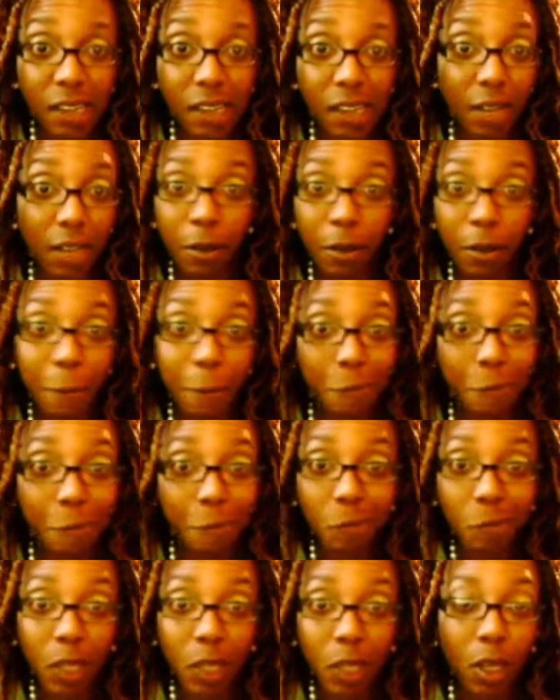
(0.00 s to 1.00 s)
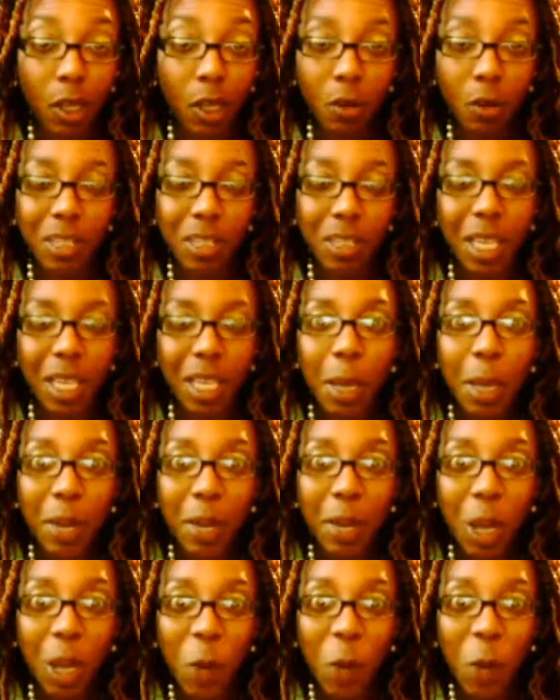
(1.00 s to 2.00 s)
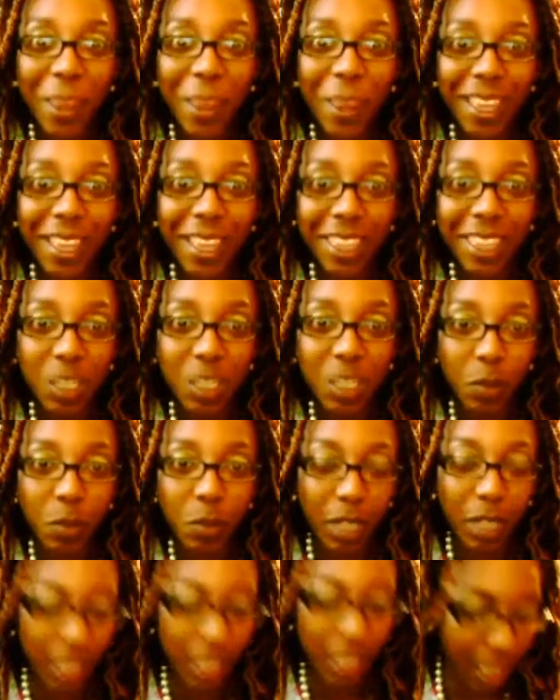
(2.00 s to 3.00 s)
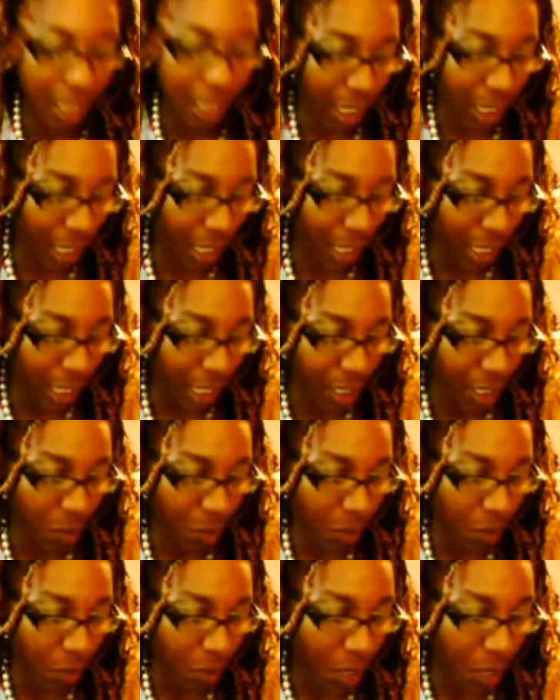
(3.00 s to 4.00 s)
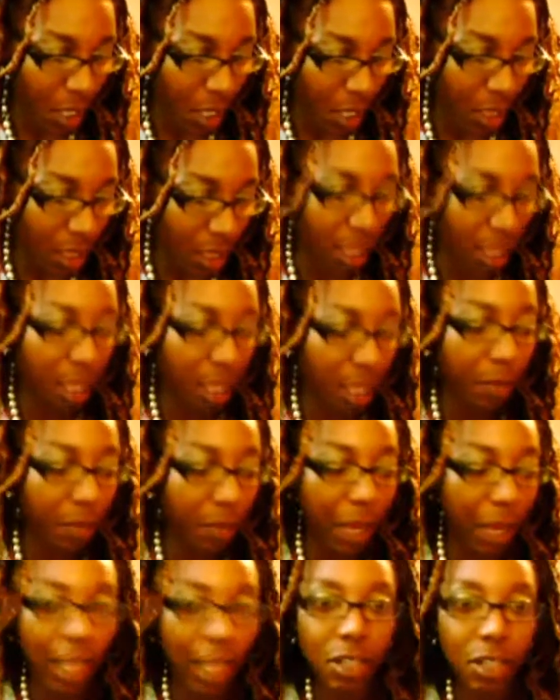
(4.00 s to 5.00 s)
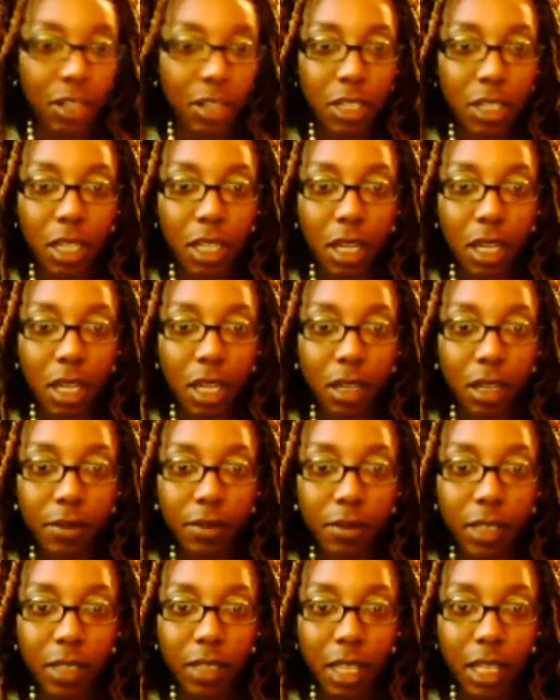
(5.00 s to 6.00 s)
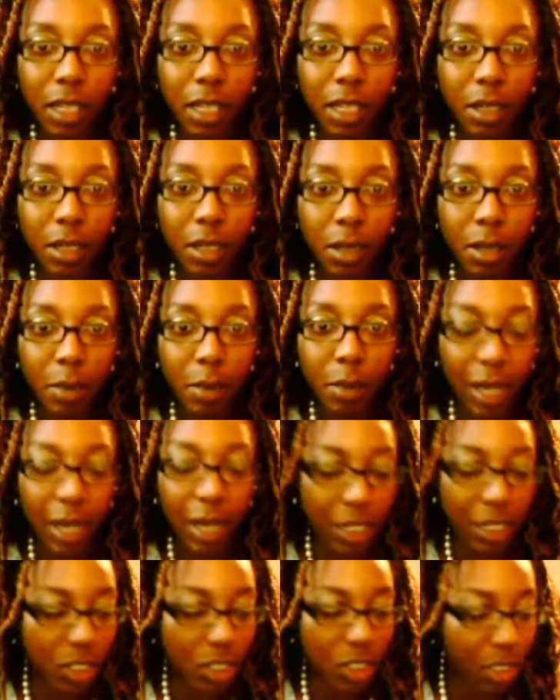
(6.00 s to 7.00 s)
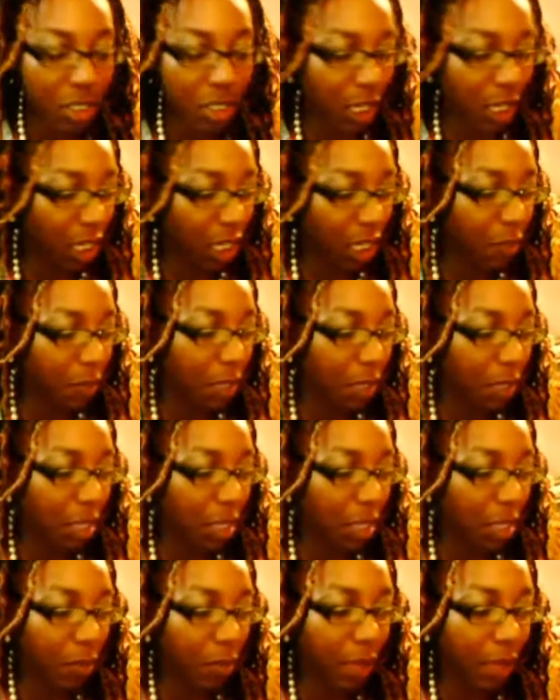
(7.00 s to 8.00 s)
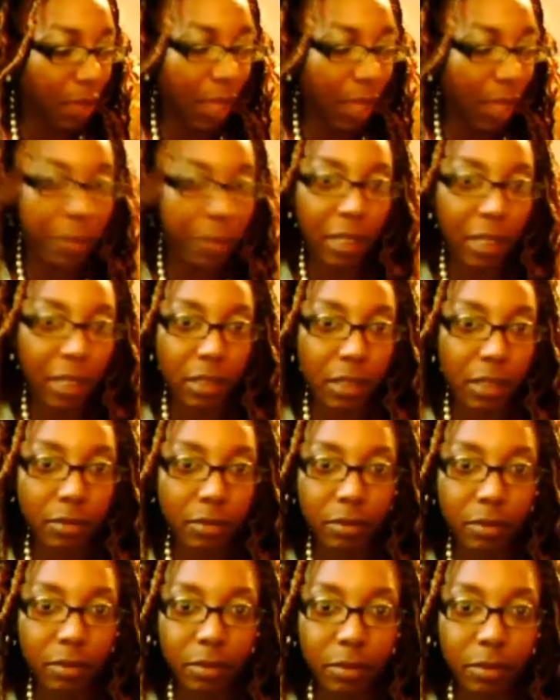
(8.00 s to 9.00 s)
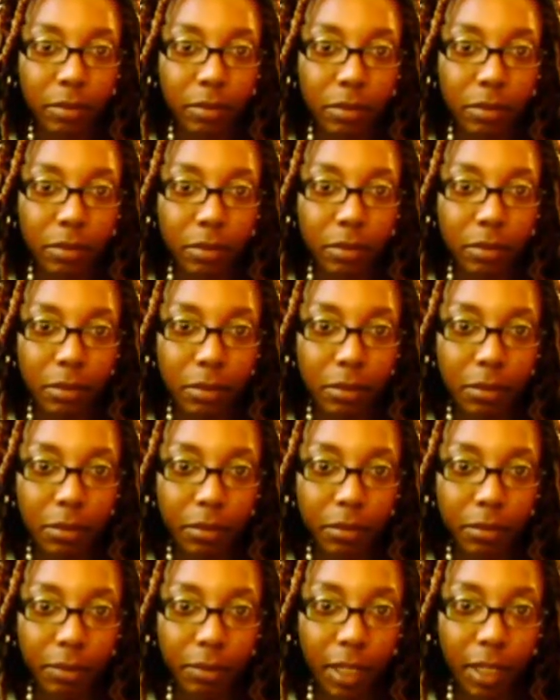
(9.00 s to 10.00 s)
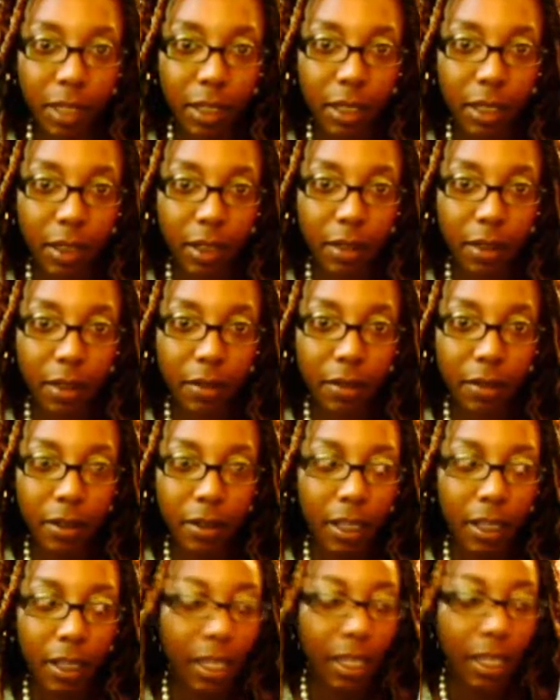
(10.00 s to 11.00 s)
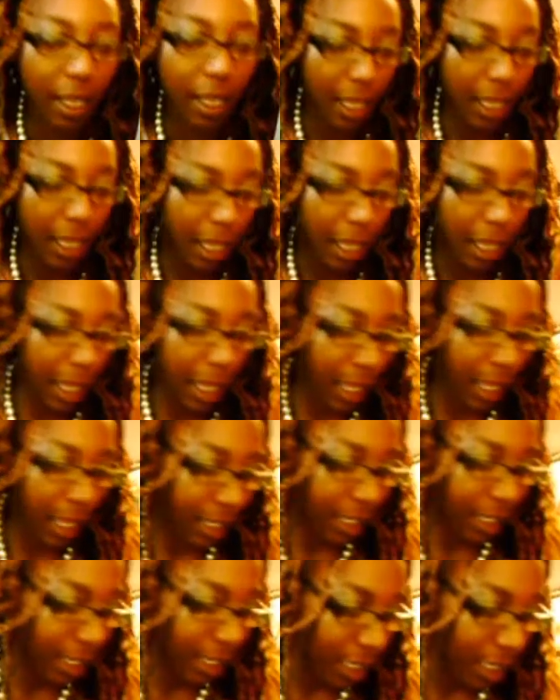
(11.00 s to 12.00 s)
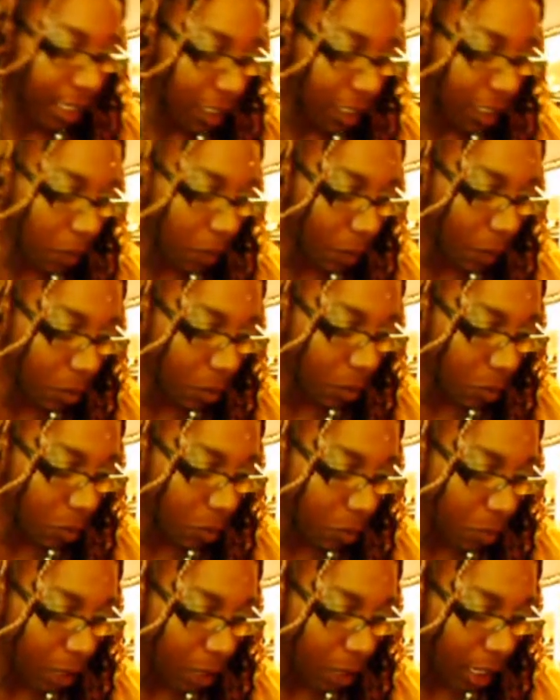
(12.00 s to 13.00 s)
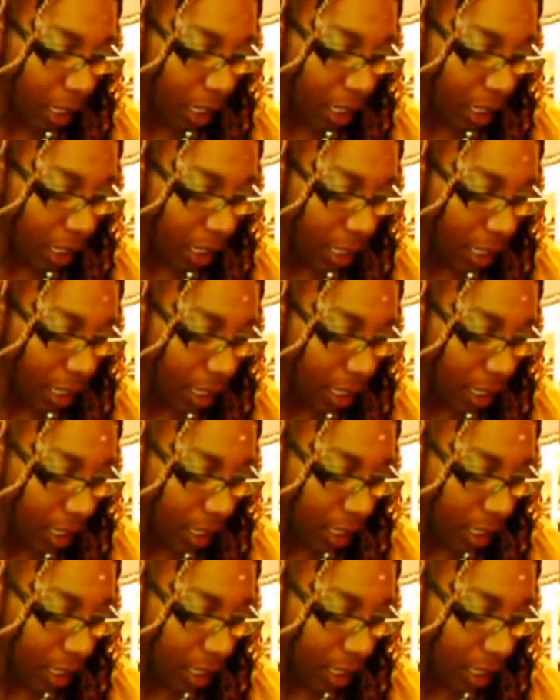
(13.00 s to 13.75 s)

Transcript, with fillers: I don't know. We'll see. But I hope I like this book. And again, it is The Biology of Luck by Jacob M. Appel. There you go. And it is published by